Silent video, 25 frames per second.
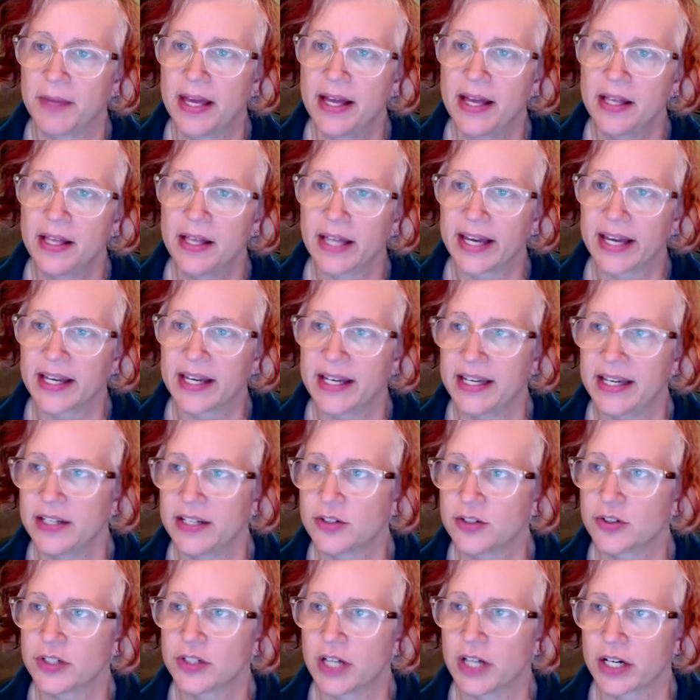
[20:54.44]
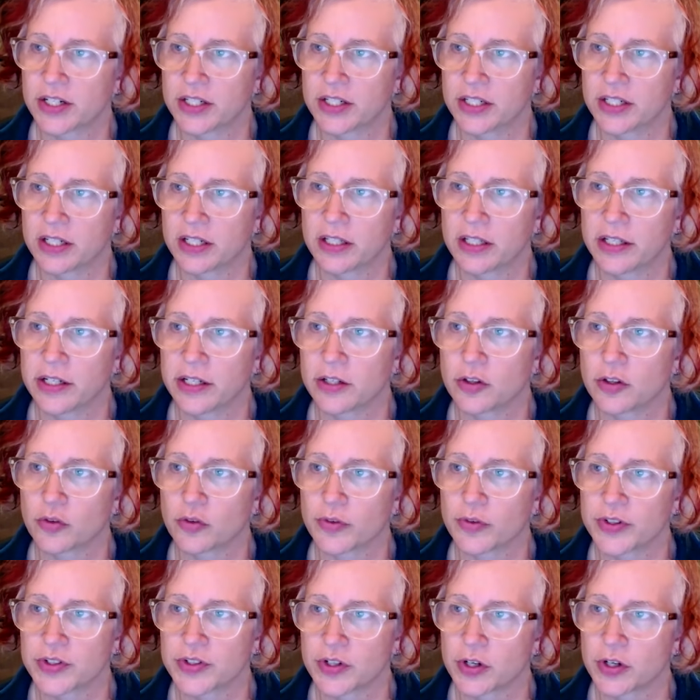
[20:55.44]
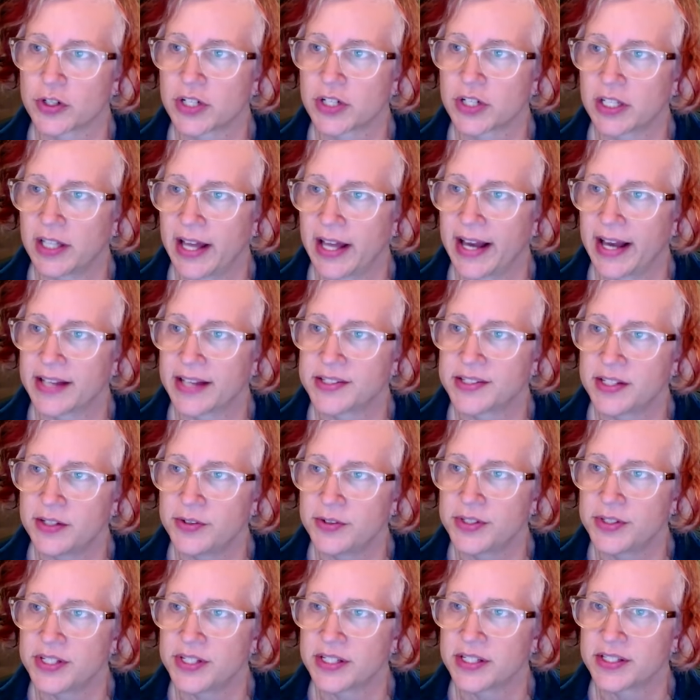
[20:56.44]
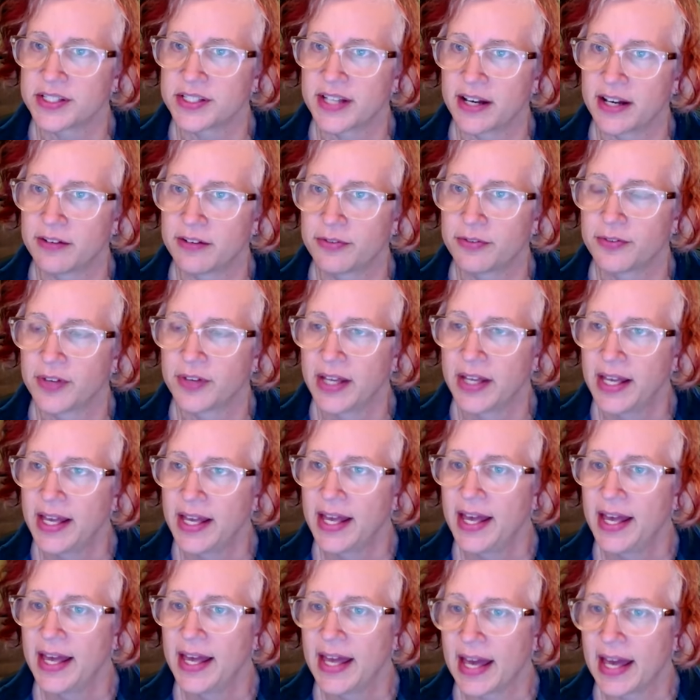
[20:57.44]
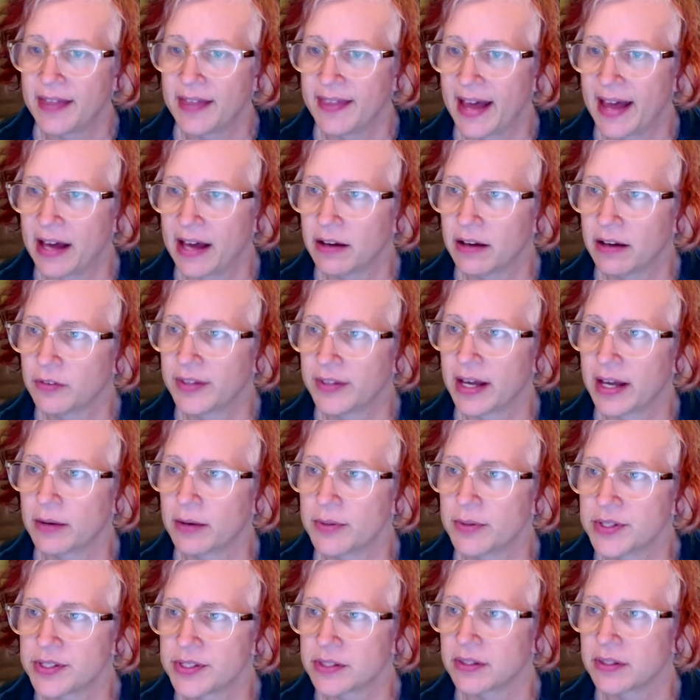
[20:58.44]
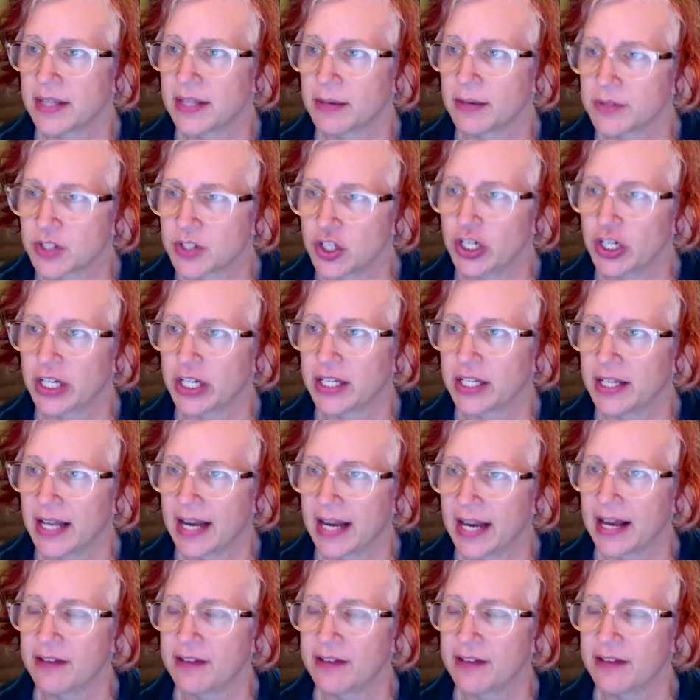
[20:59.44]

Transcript: like an introduction to clinical research class at UCSF and that that was that was good and i